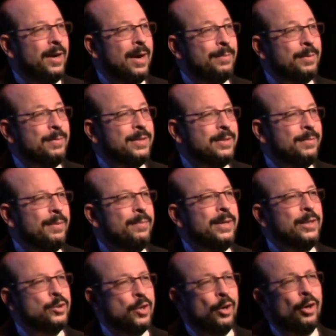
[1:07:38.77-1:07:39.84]
optimism. It
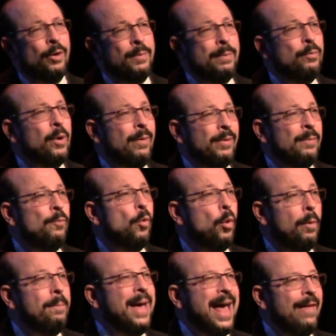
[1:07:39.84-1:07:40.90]
means there are going to be probably
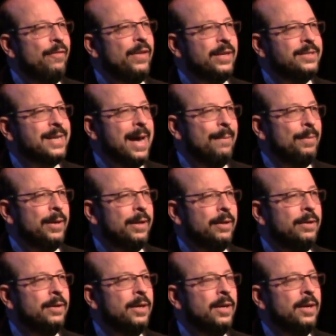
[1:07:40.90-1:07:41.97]
more bad things happening,
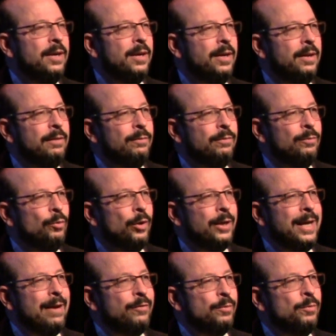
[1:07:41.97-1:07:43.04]
and, and we're going
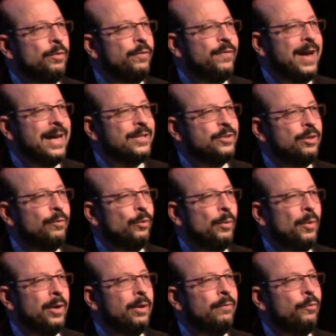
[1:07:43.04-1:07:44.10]
to have to move faster if we
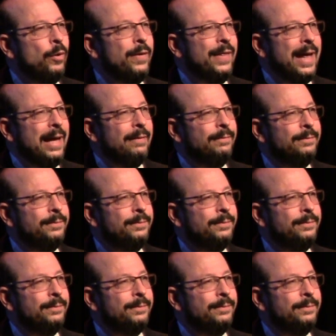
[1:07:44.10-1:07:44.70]
want to avoid that.